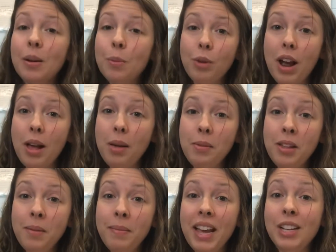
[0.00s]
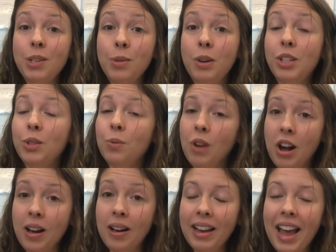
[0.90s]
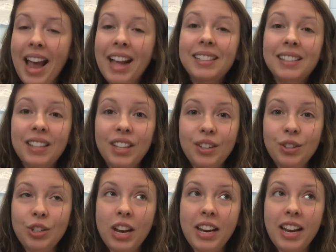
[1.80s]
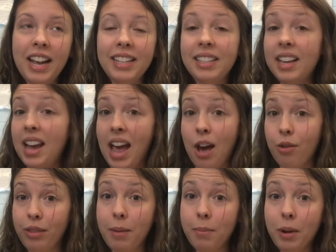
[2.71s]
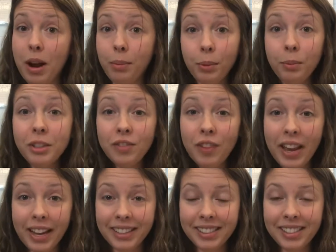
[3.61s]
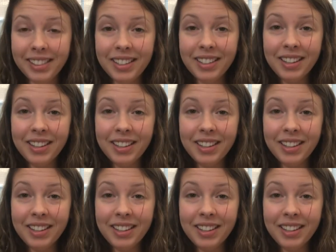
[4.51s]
Problem is what's wrong, and solution is how that problem was fixed.